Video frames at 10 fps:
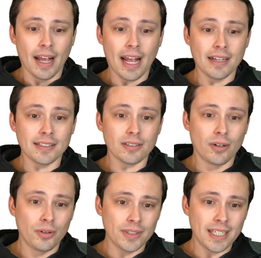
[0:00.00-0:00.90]
And it's
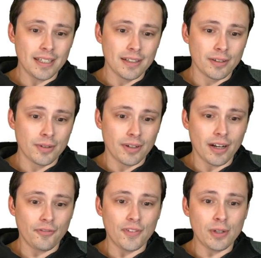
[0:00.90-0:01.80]
only, you know,
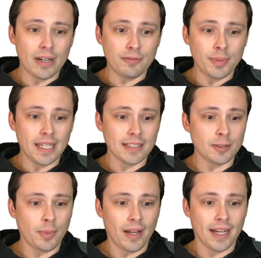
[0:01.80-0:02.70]
a few
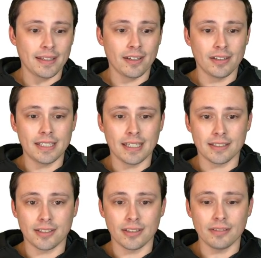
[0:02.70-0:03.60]
FPS behind the
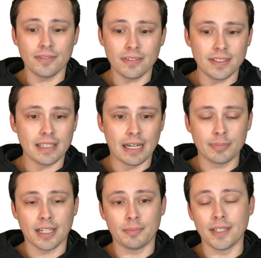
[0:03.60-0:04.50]
RTX 3050
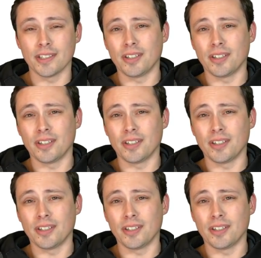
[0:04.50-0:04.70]
laptop here,